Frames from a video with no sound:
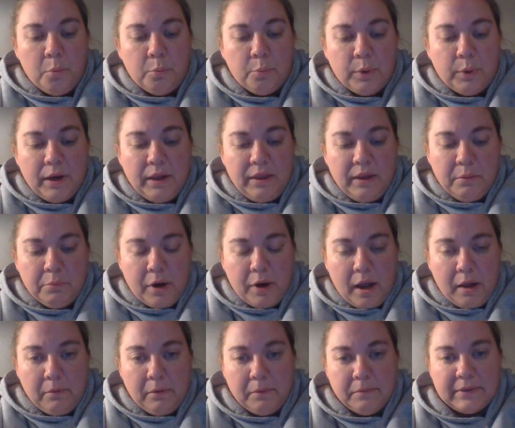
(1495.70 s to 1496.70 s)
Breathing
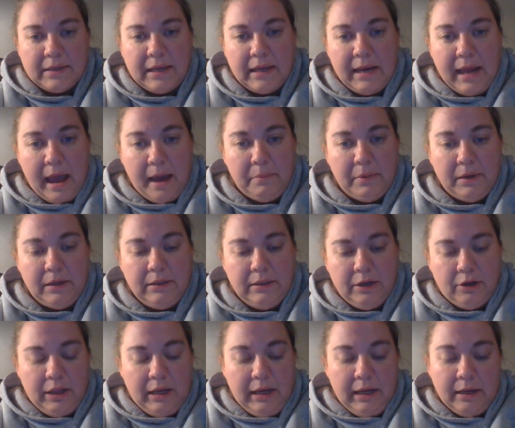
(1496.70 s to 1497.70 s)
problems can happen
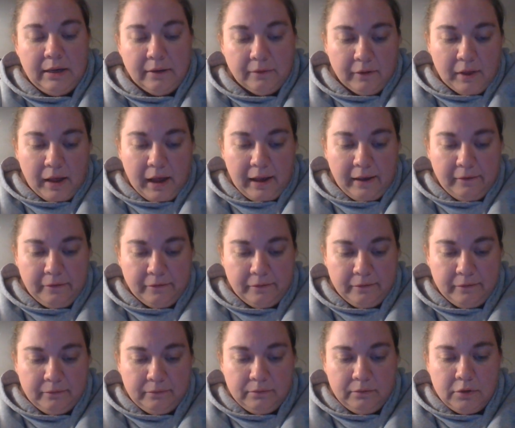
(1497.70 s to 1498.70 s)
near the end of life.
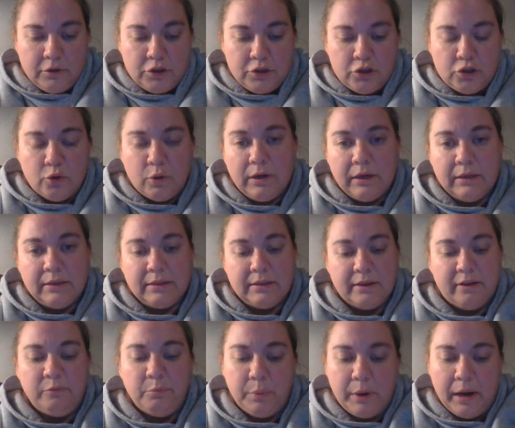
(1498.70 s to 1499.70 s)
Shortness
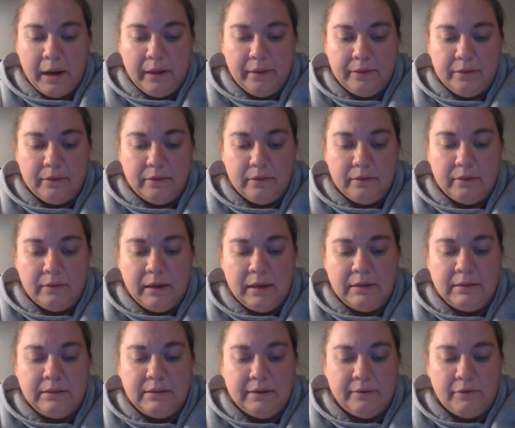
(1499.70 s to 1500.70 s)
of breath
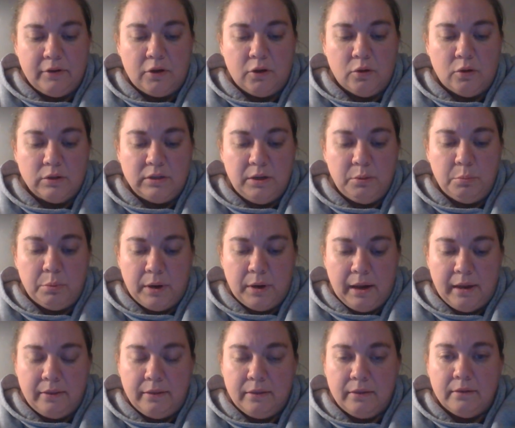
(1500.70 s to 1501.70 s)
and difficulty of
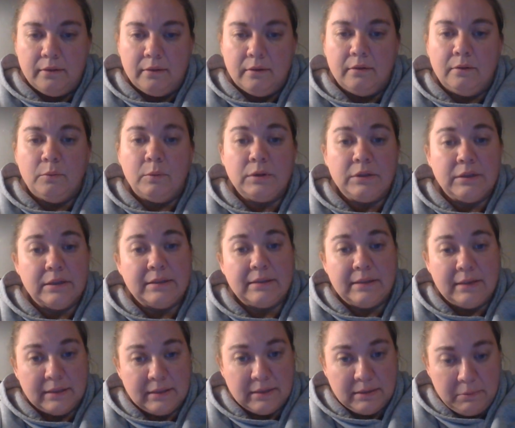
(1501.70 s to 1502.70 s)
breath, which is
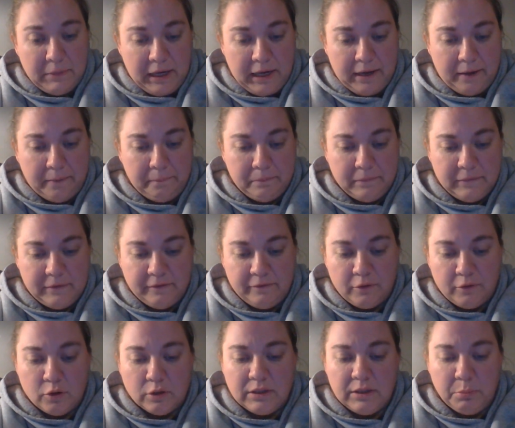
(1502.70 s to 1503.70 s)
dyspnea,
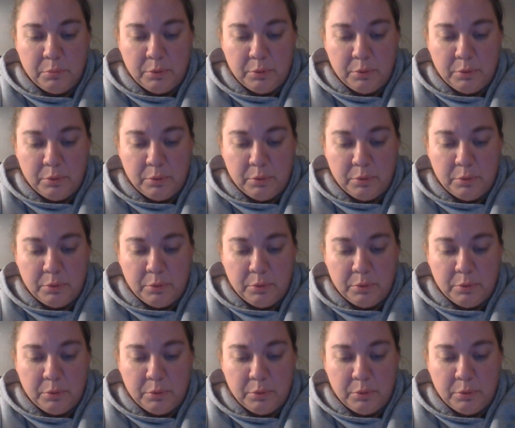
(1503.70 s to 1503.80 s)
difficulty